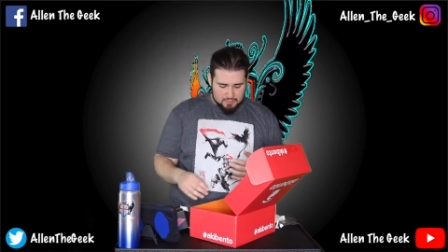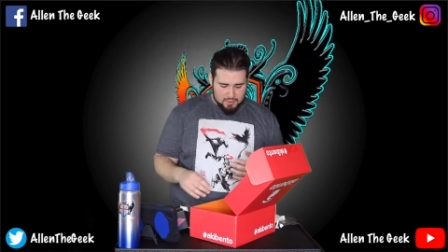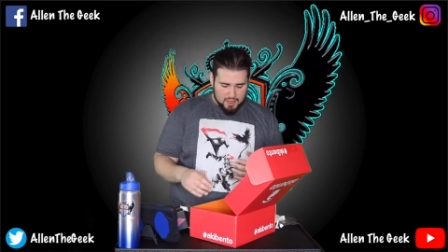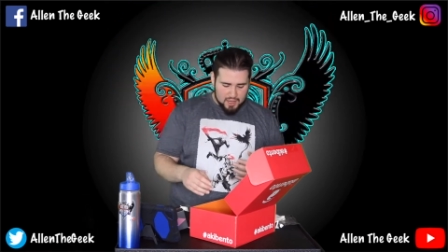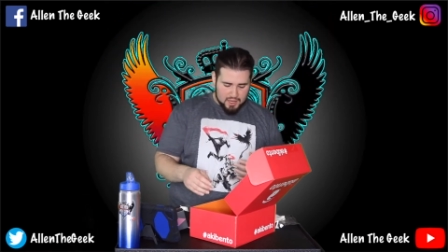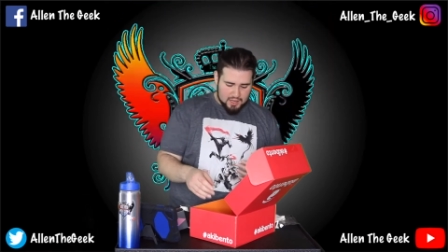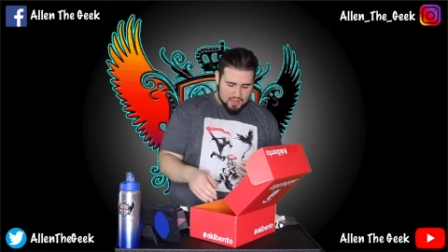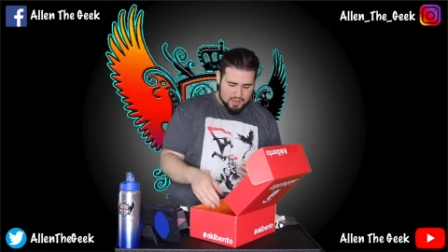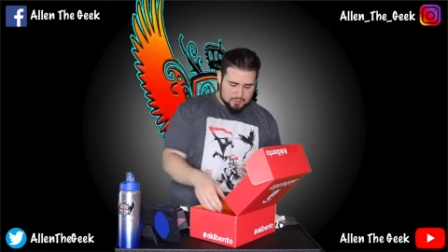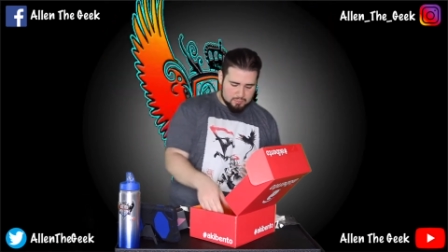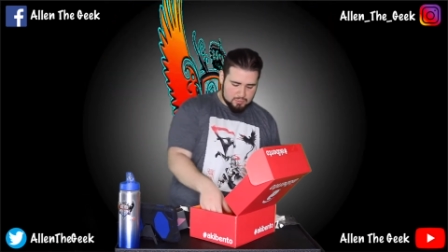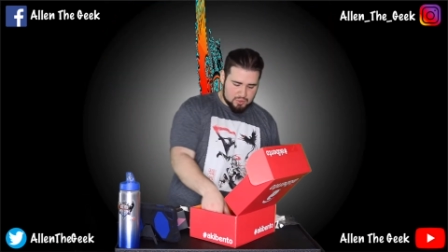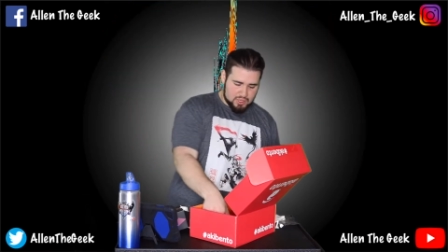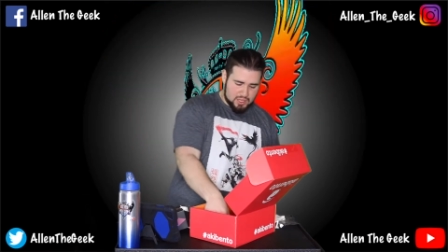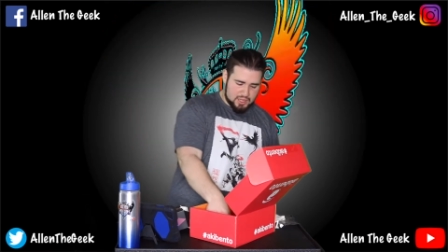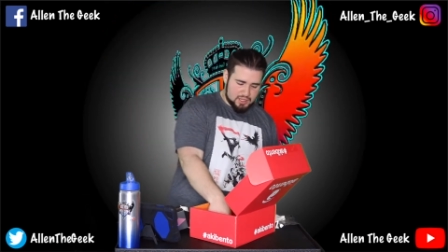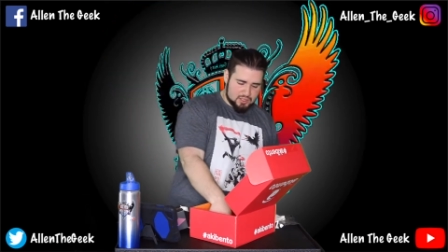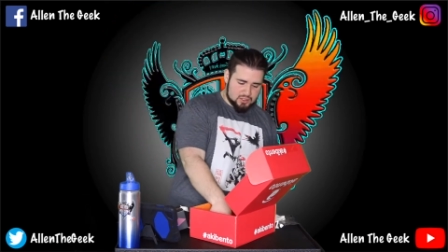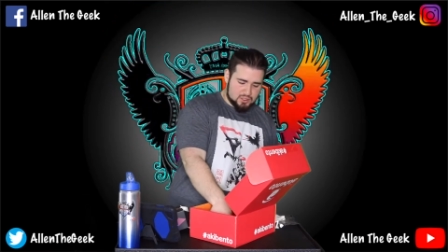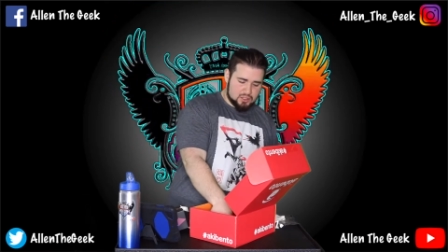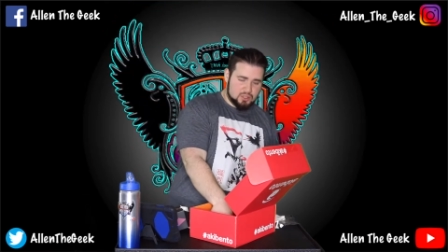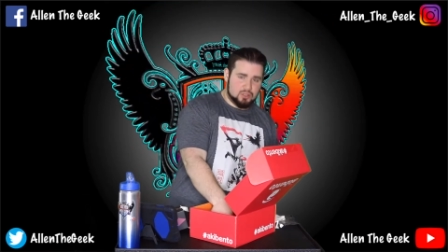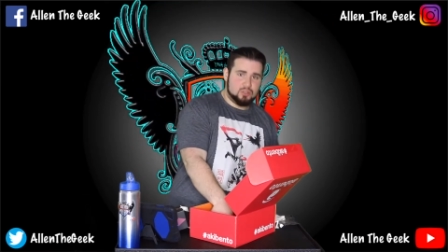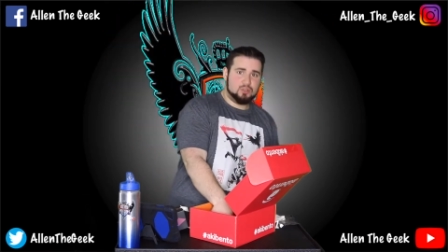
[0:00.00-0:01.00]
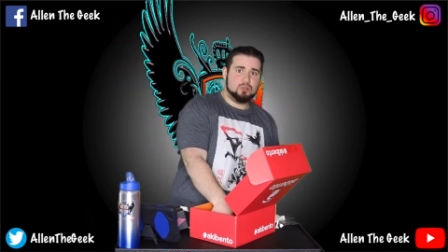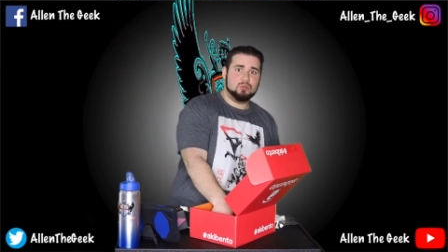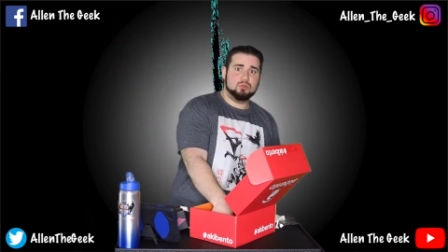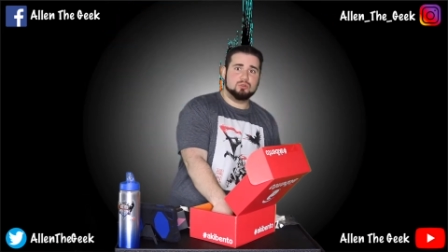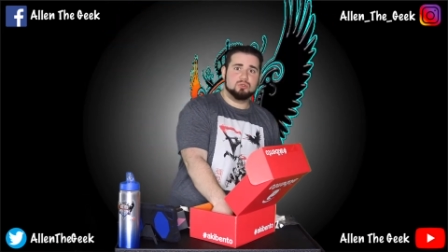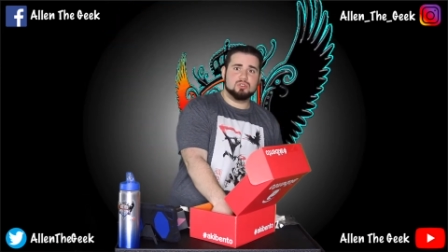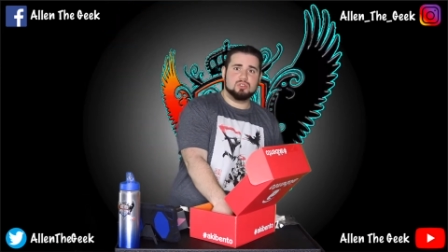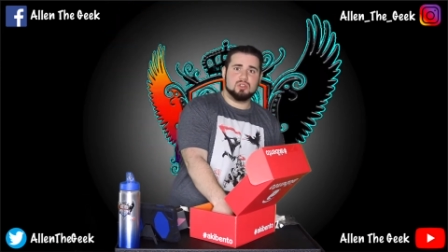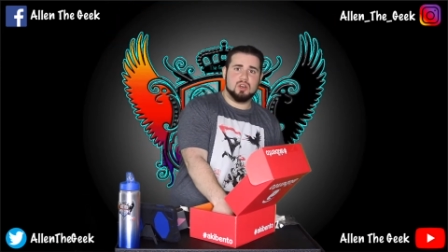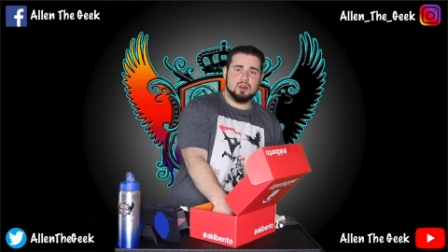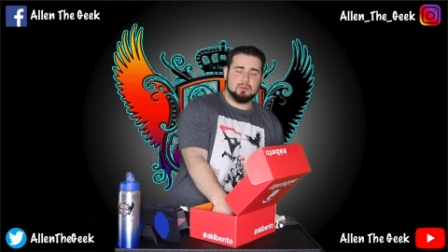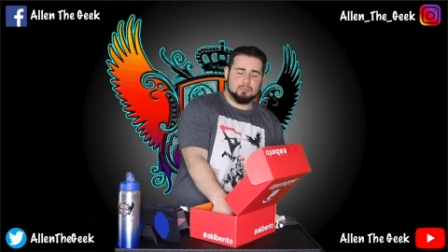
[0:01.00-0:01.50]
and I plan to use
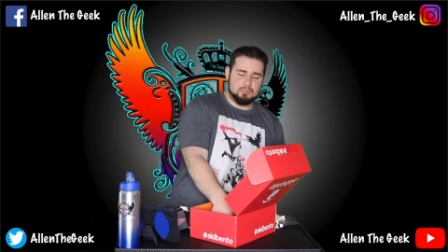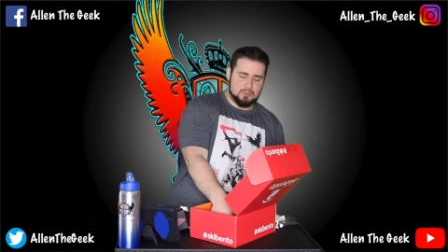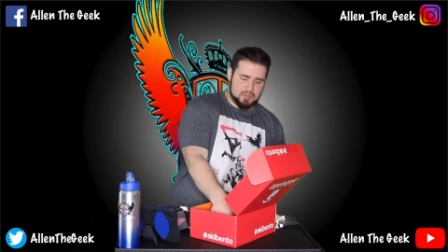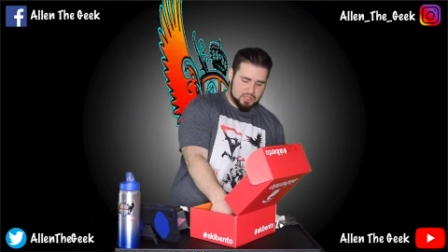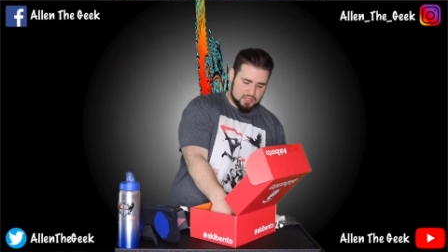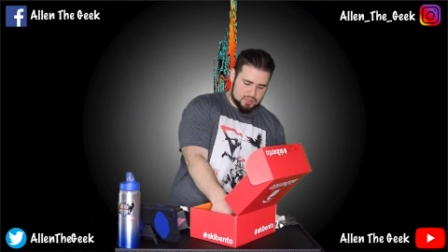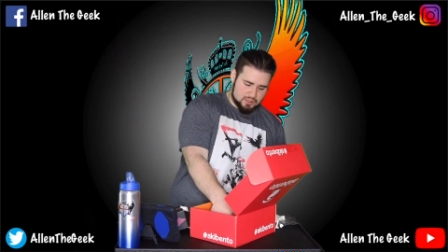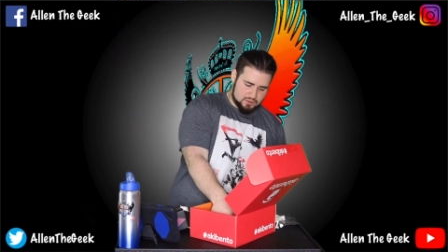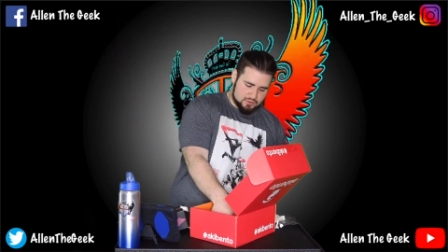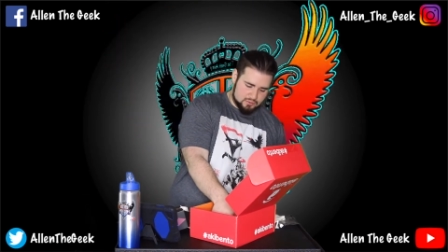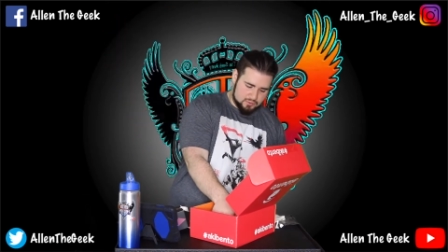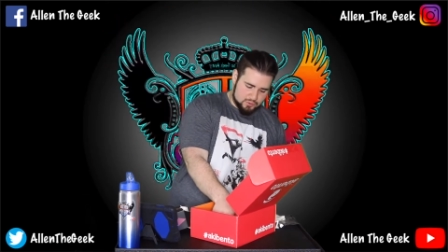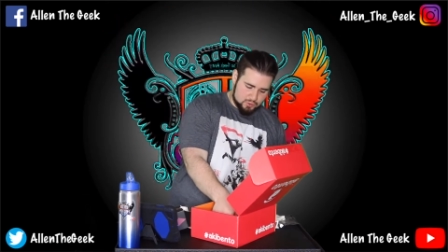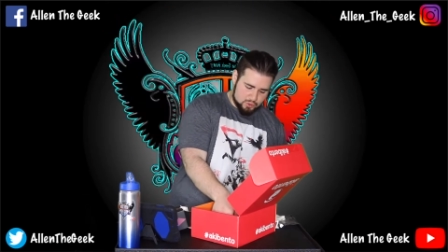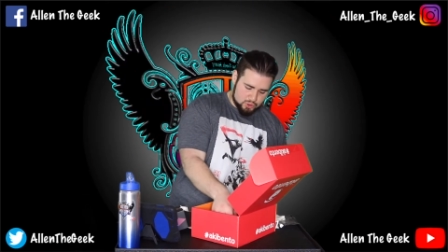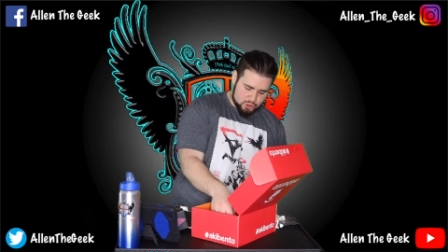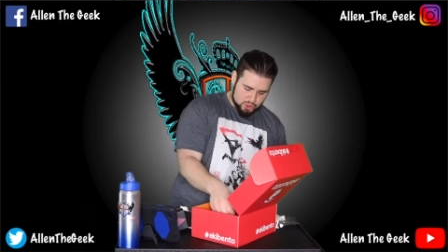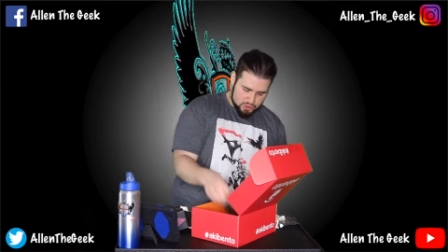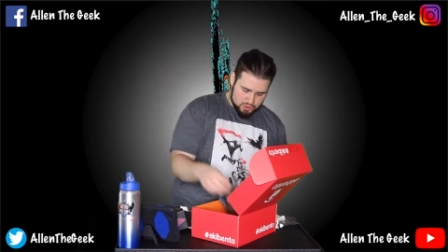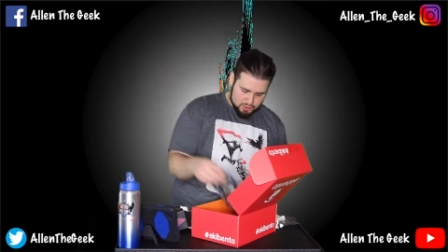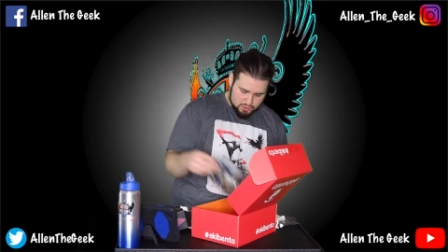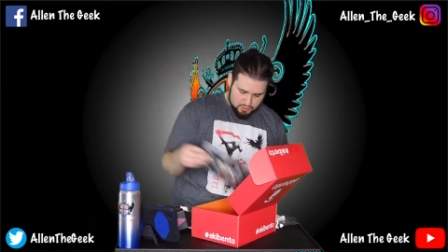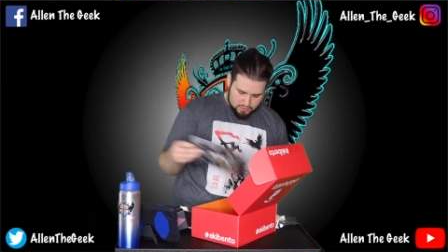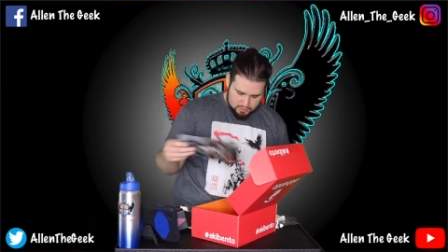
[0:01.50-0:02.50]
them in the future.